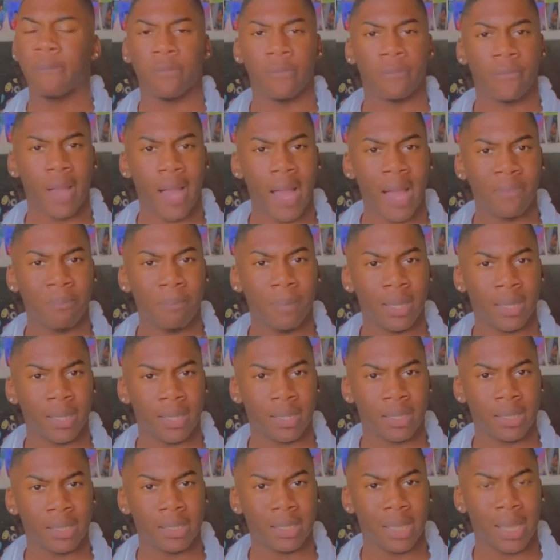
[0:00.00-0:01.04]
for five
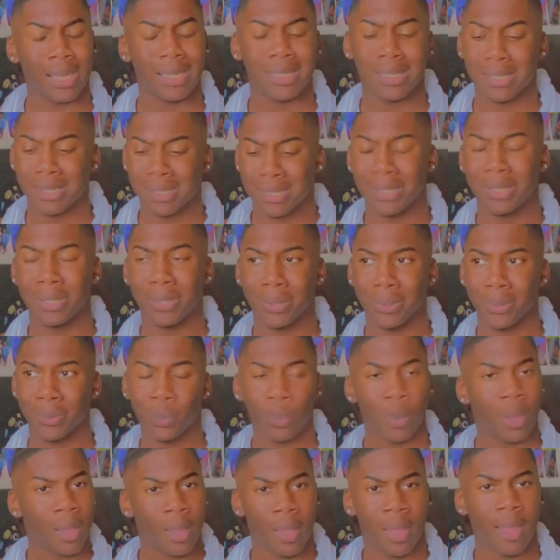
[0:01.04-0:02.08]
minutes and still
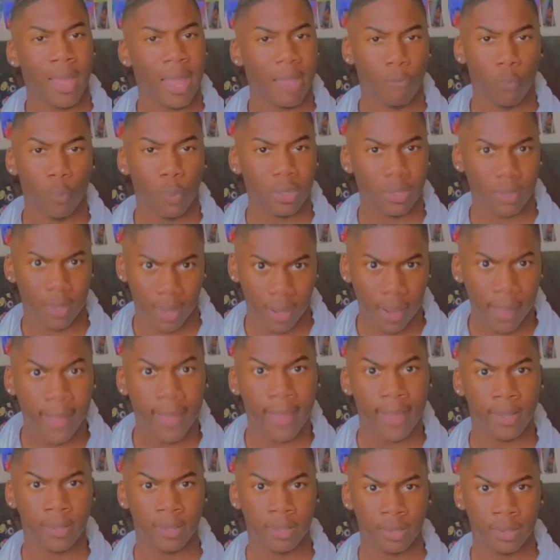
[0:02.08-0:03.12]
haven't went to
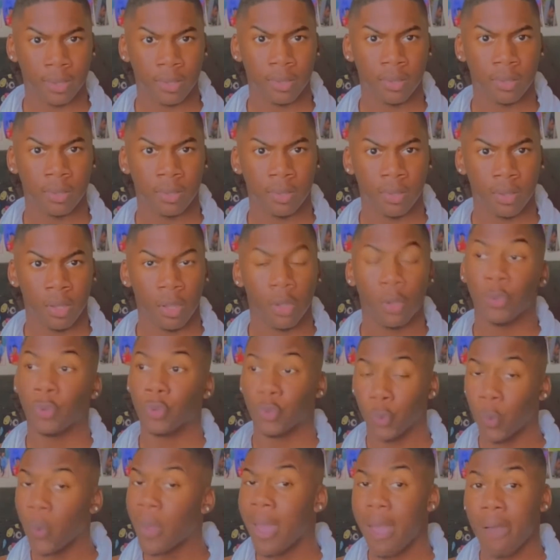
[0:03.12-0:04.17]
class.
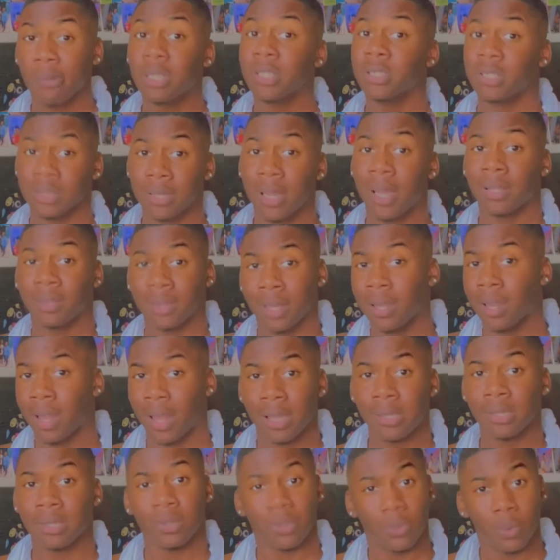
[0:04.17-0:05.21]
You have teachers like that in high
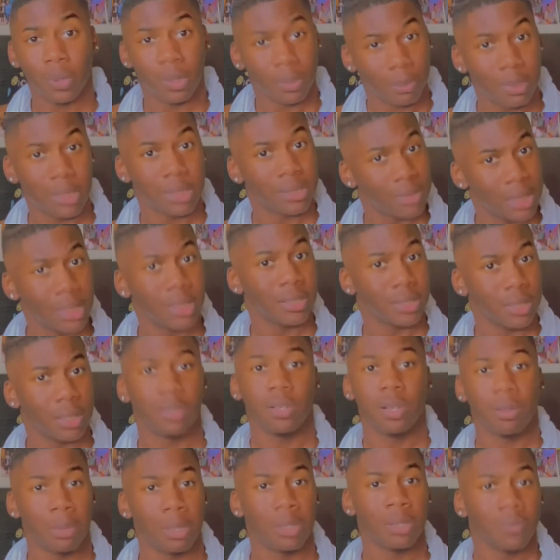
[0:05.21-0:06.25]
school and be snitching on
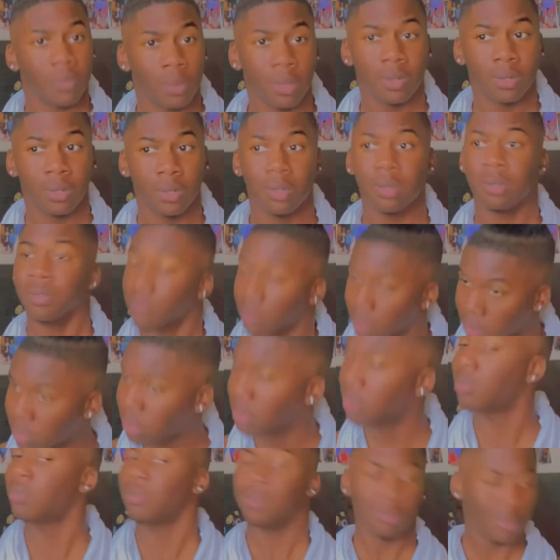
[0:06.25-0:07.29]
your
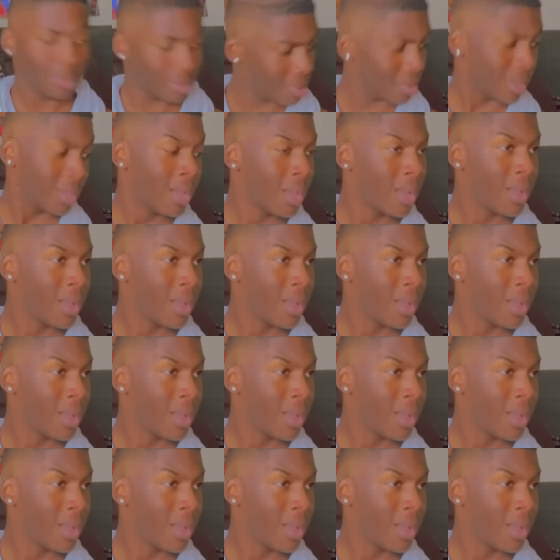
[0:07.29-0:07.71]
mother.